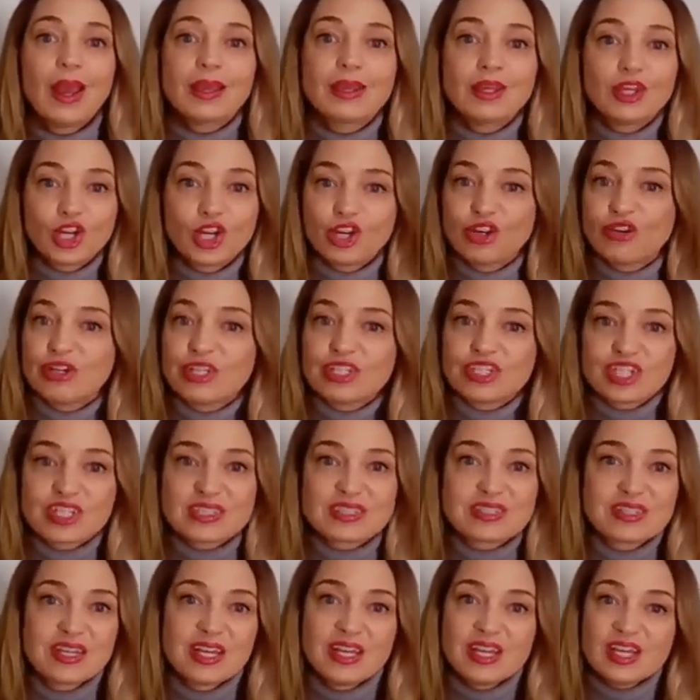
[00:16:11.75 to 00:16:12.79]
You know,
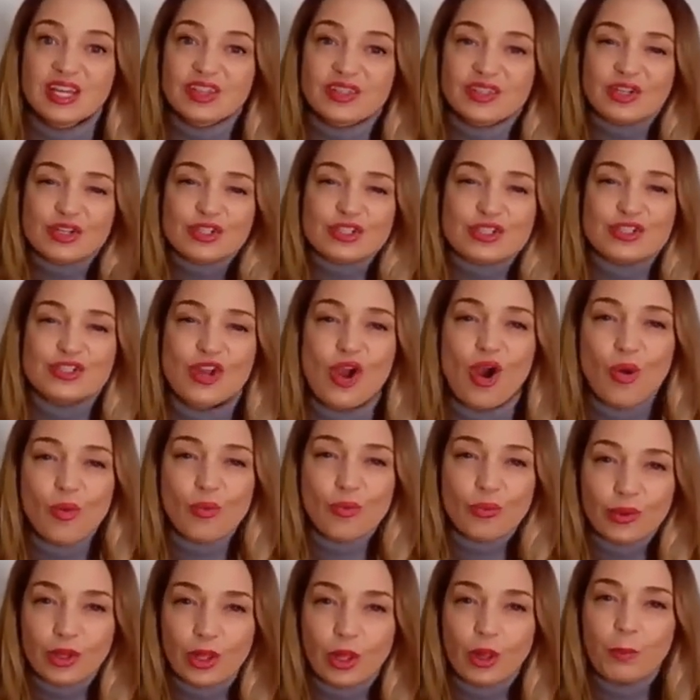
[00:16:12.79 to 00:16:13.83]
there's no
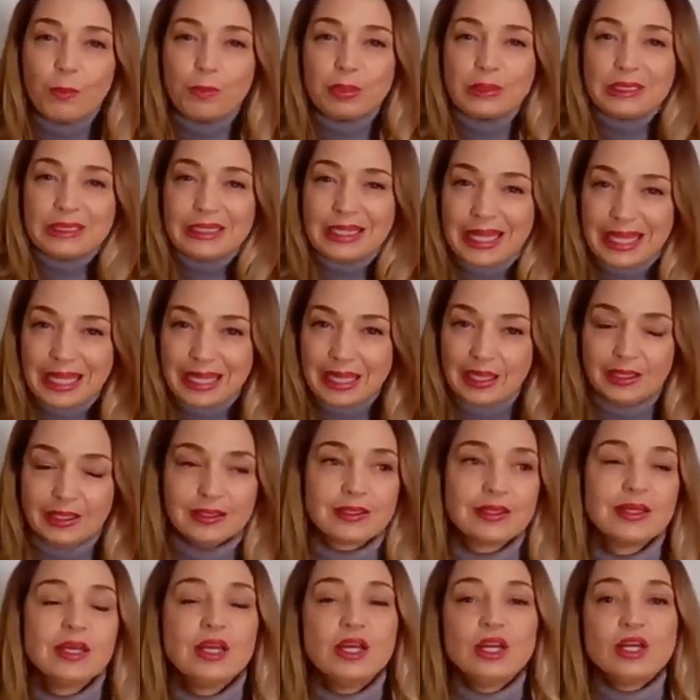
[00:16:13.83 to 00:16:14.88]
real
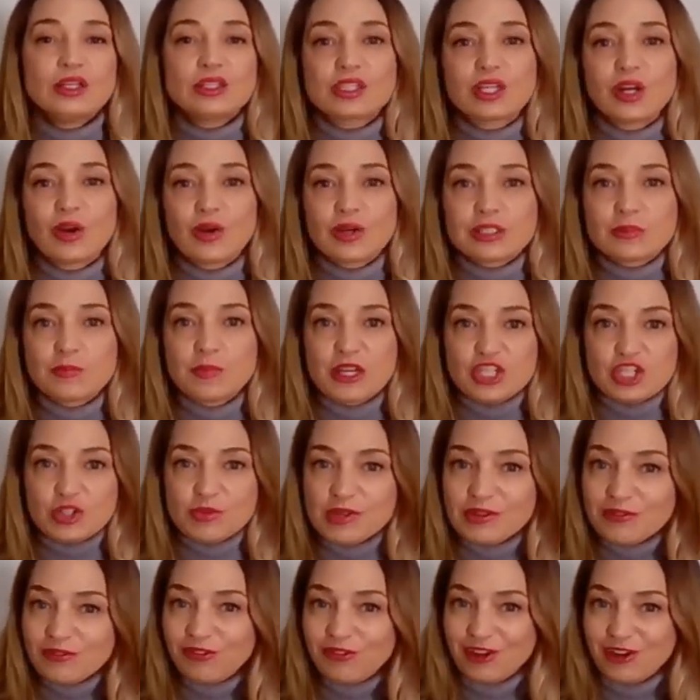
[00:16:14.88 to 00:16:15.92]
plan. So as
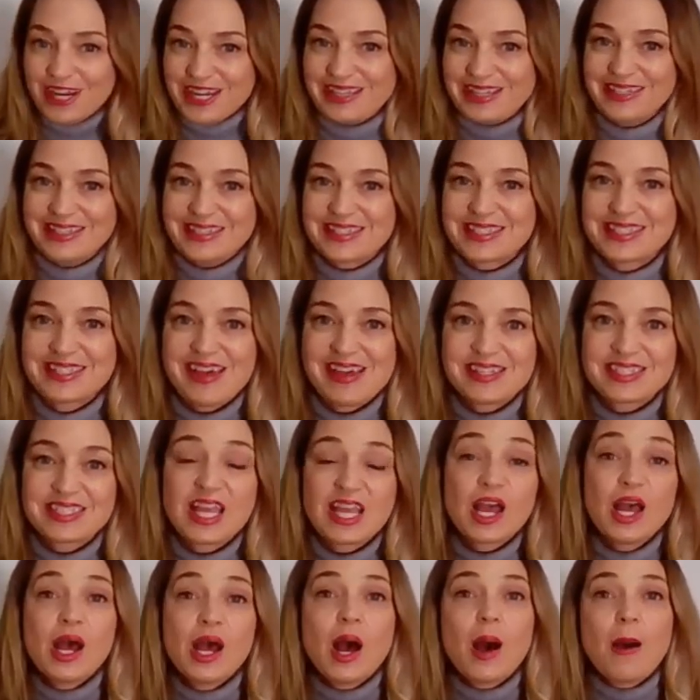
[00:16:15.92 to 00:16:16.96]
Benjamin Franklin says,
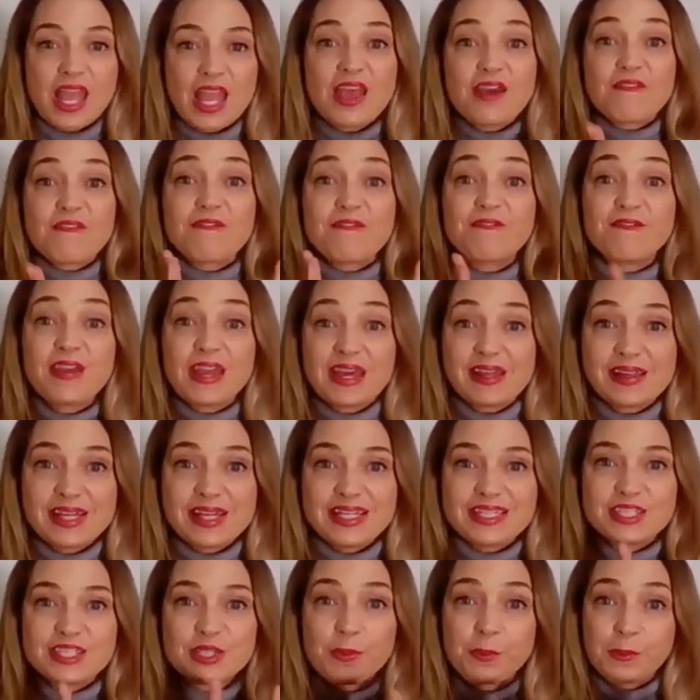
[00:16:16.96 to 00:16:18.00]

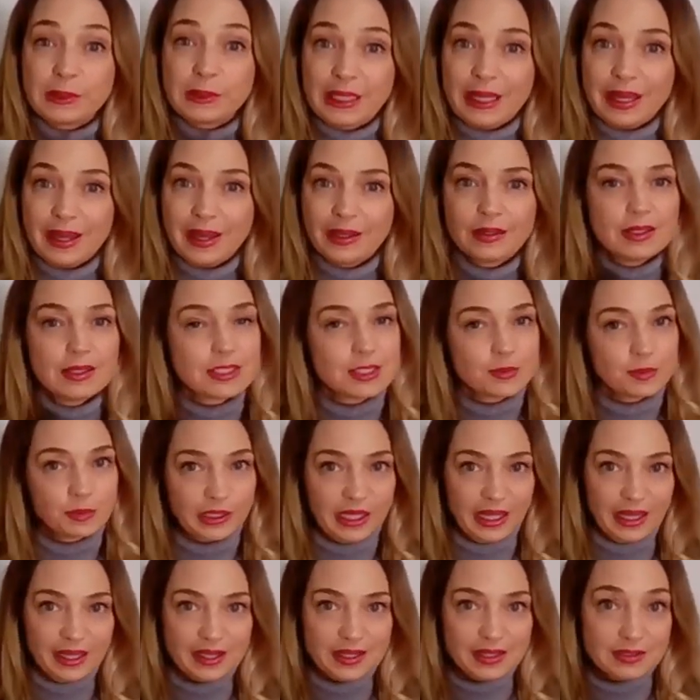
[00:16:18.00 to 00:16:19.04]
failing to plan is
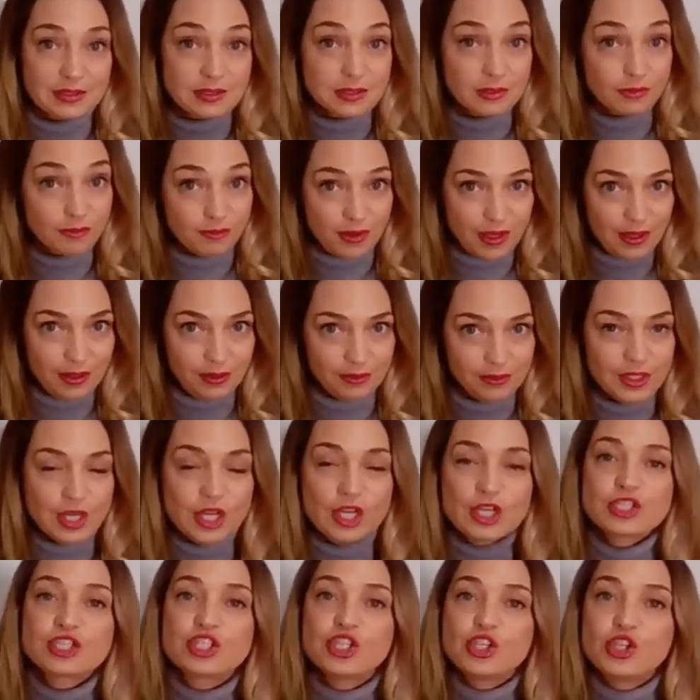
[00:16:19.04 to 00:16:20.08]
planning to fail.
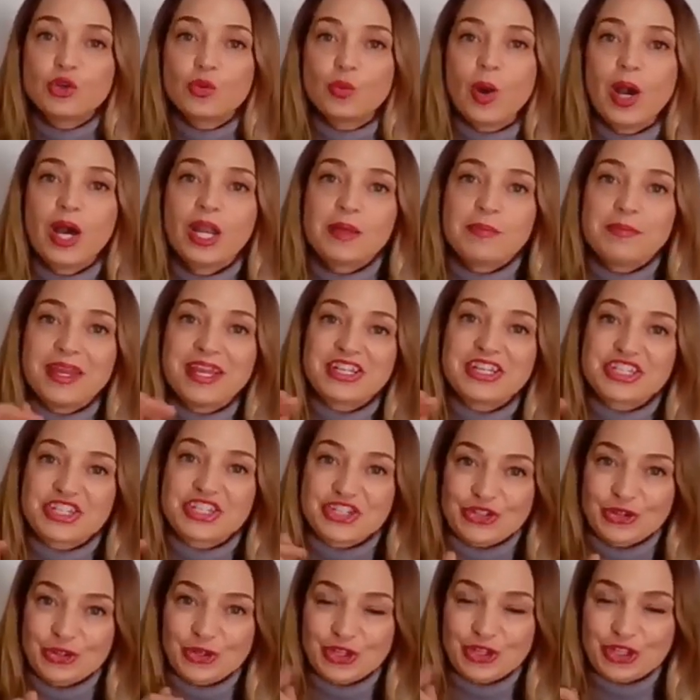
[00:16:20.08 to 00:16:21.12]
So you want to make
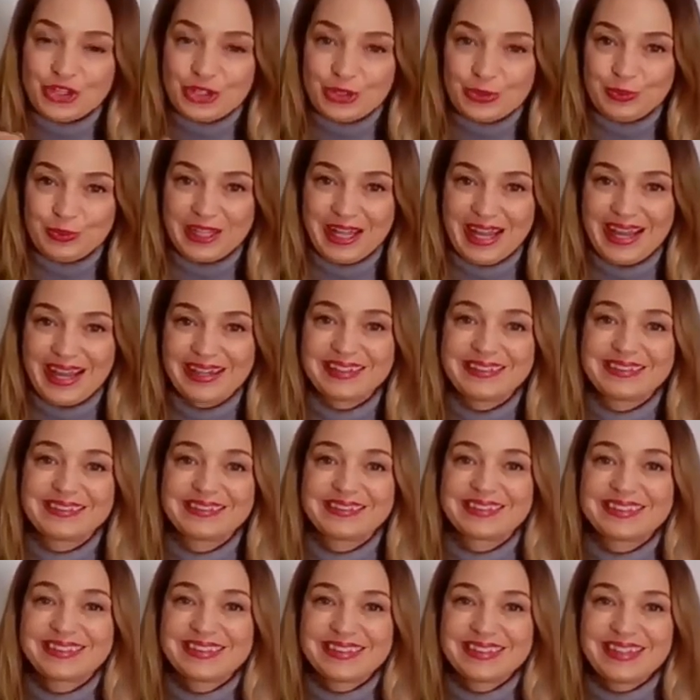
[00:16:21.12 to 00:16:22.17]
sure you plan.
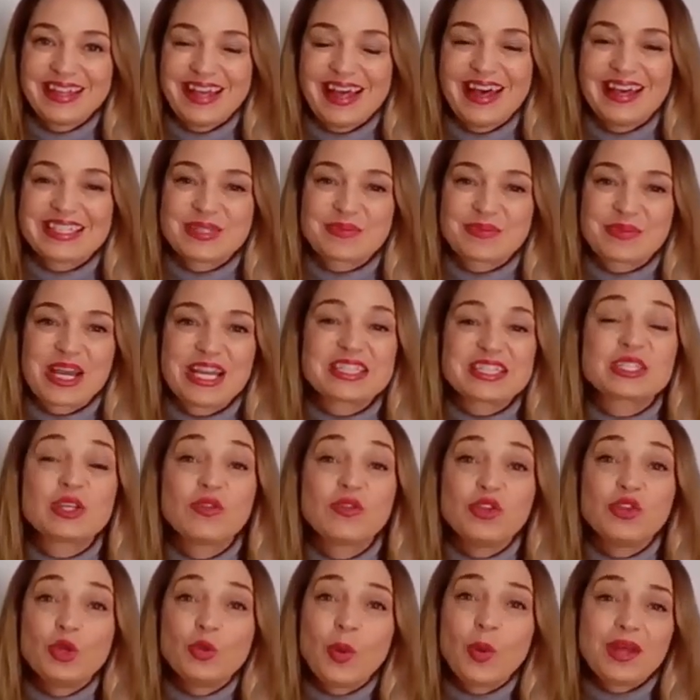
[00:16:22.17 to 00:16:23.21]
Awesome, guys. So
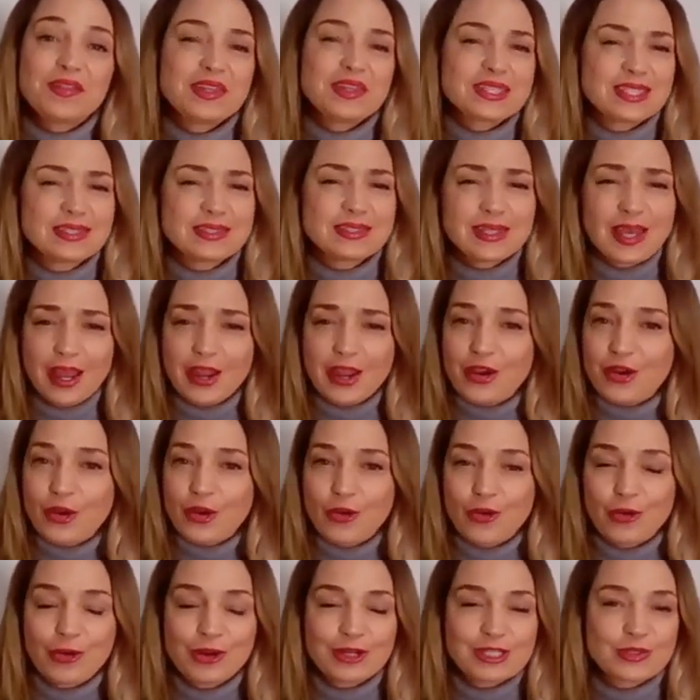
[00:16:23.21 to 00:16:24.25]
if you want this entire
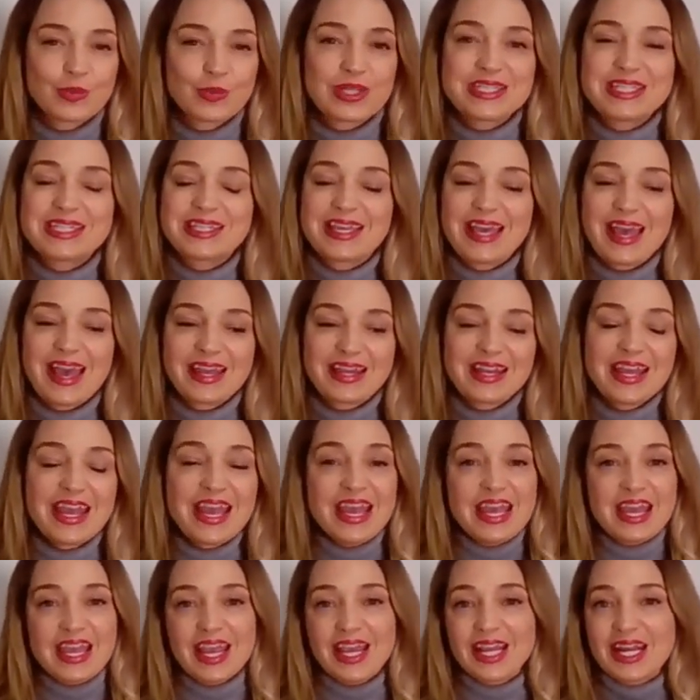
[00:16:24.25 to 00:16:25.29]
course, once again,
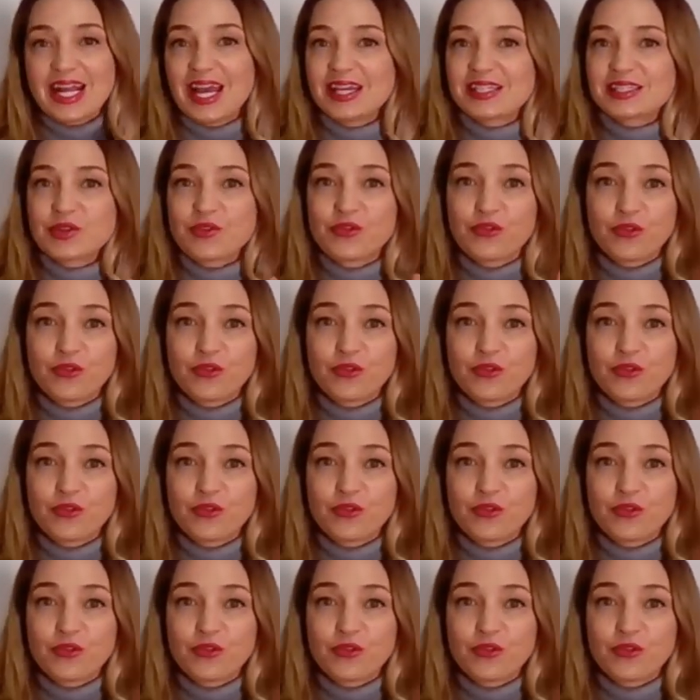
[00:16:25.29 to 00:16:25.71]
it has